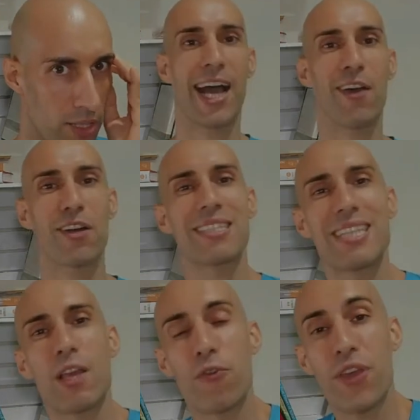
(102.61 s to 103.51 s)
I
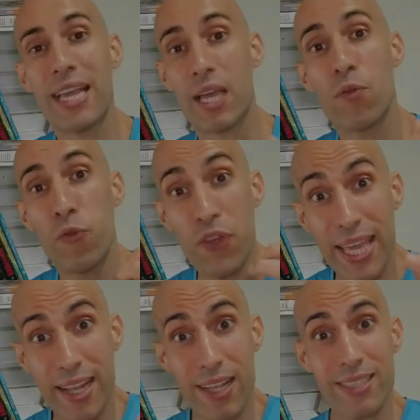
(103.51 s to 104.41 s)
honestly think and
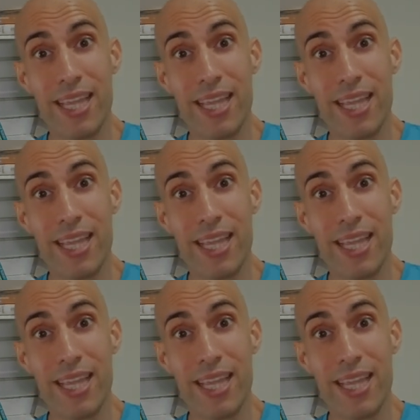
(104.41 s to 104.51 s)
feel